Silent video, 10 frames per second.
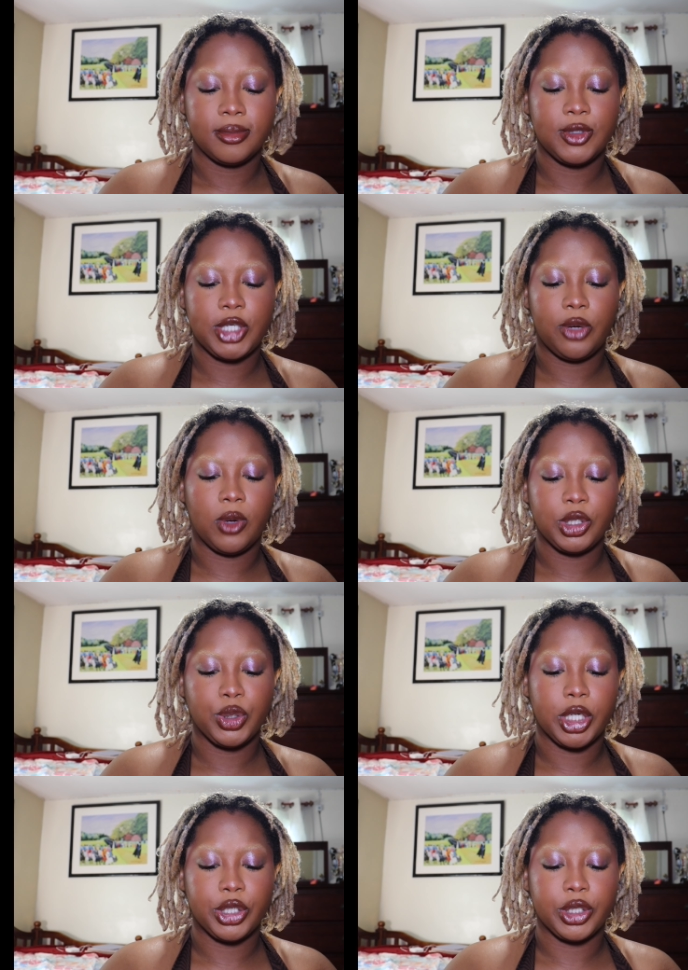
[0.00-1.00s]
Shade One
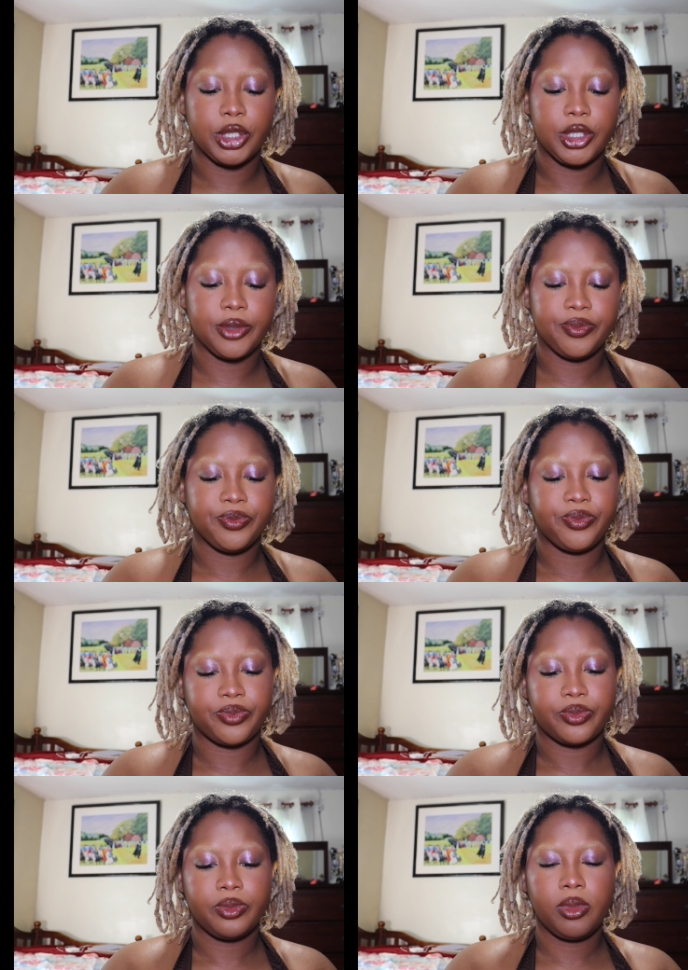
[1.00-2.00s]
Strangers,
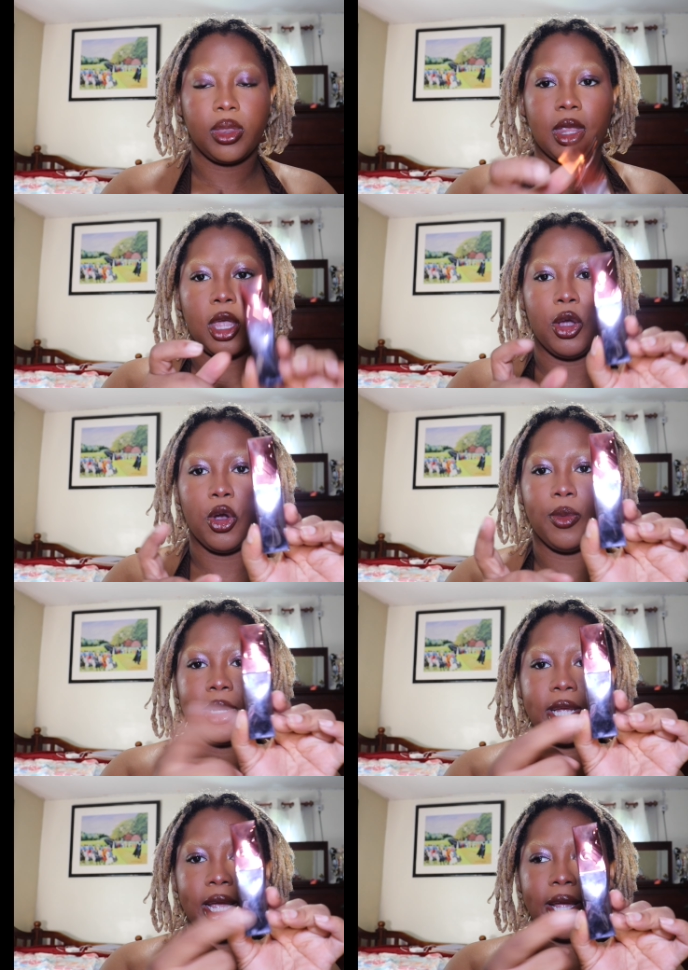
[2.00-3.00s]

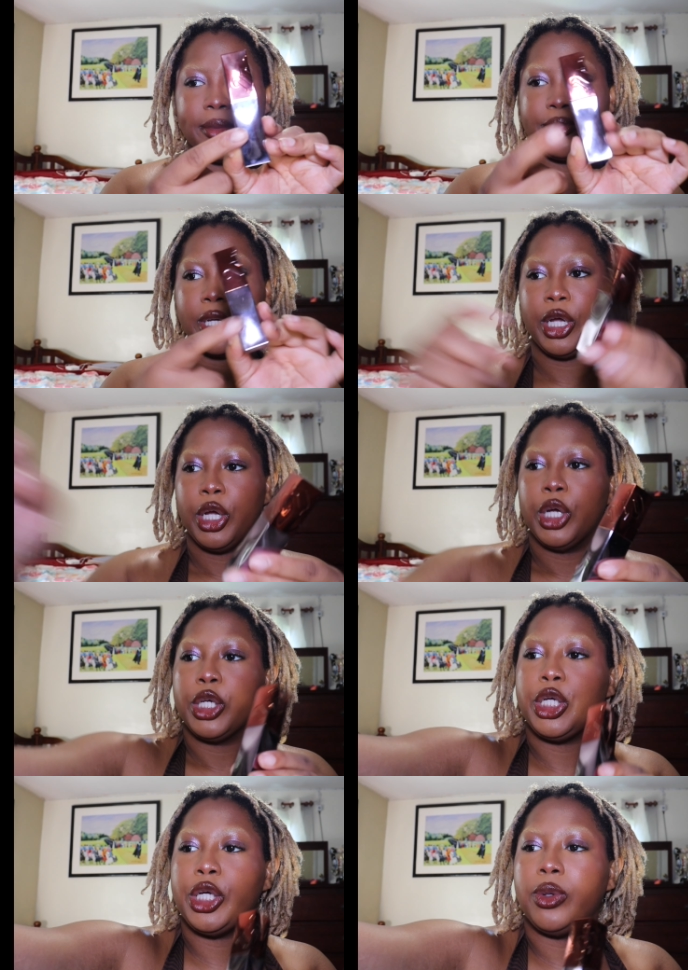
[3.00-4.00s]
Urban Decay,
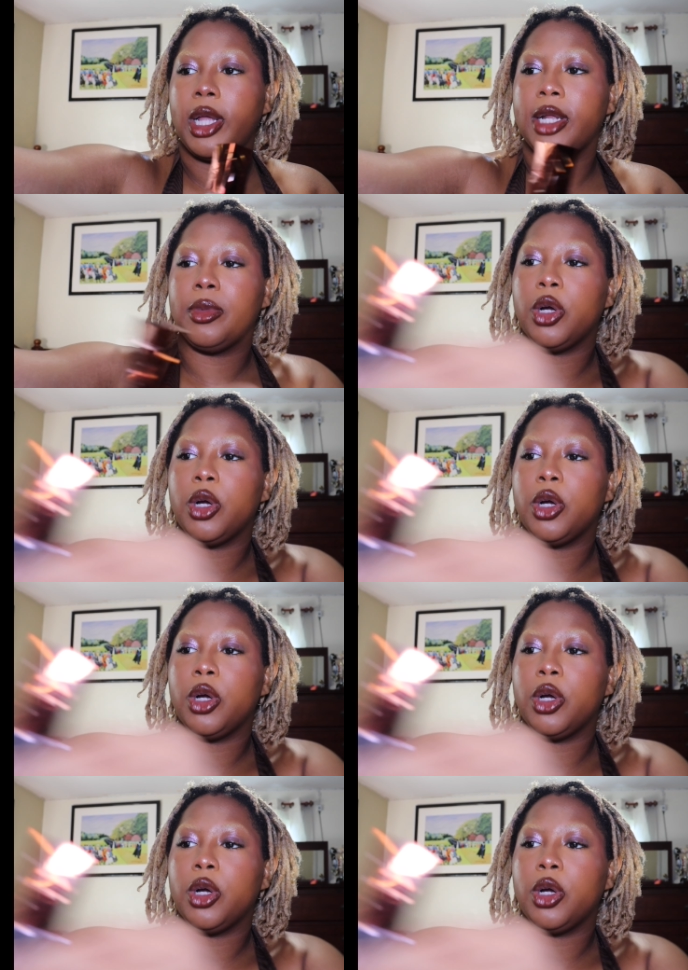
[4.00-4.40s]
cute. And then I'm